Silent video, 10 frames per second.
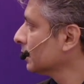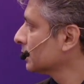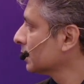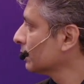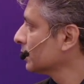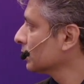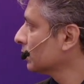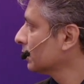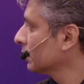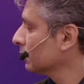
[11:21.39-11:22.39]
service,
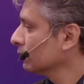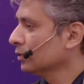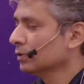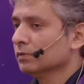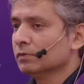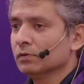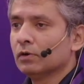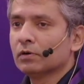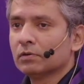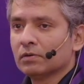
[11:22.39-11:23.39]

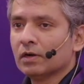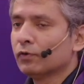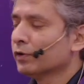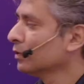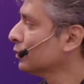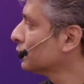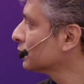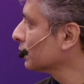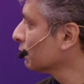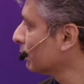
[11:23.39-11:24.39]
or avoiding you to
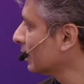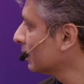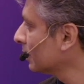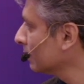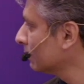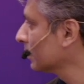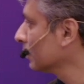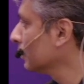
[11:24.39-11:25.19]
sort of build everything on